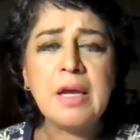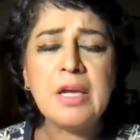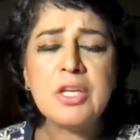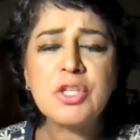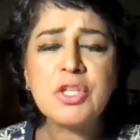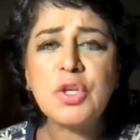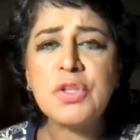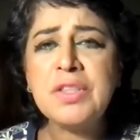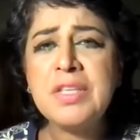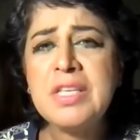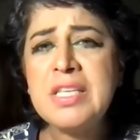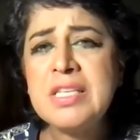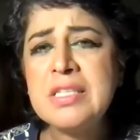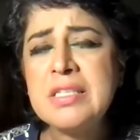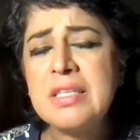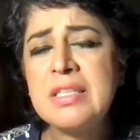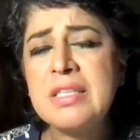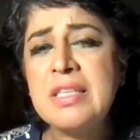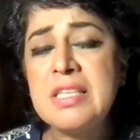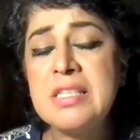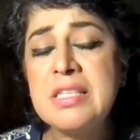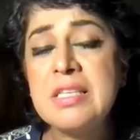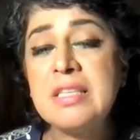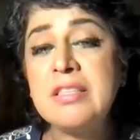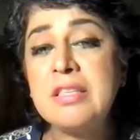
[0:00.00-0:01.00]
So
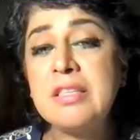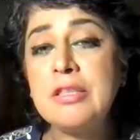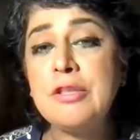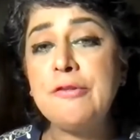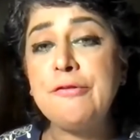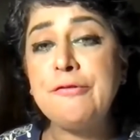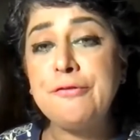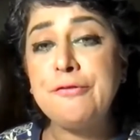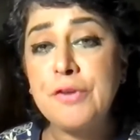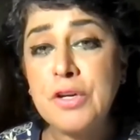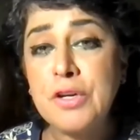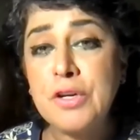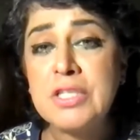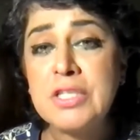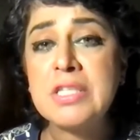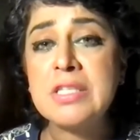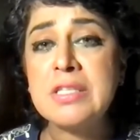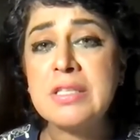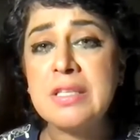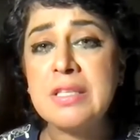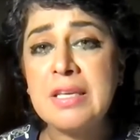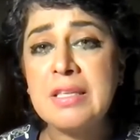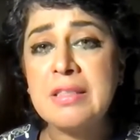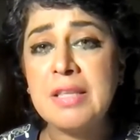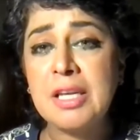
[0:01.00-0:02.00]
this I think the first
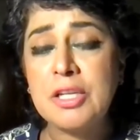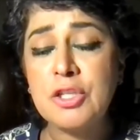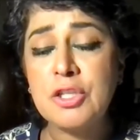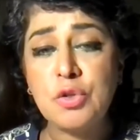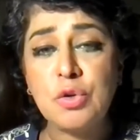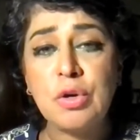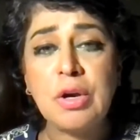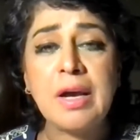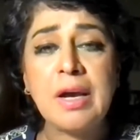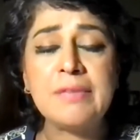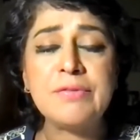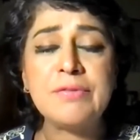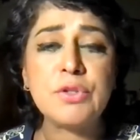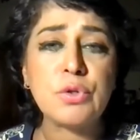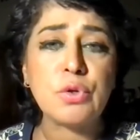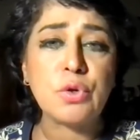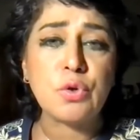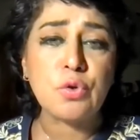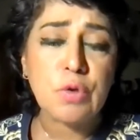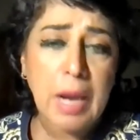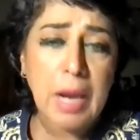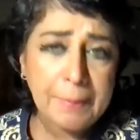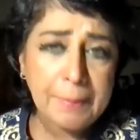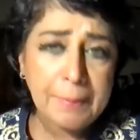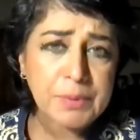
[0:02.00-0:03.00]
thing that you have to
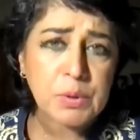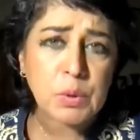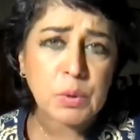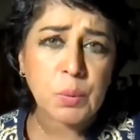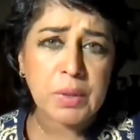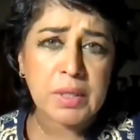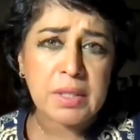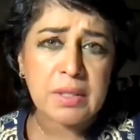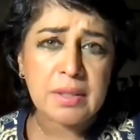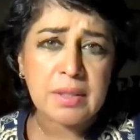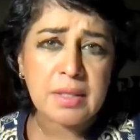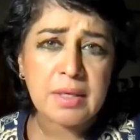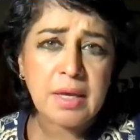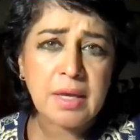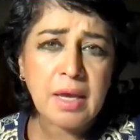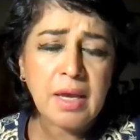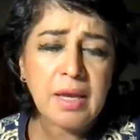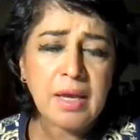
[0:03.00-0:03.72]
grapple with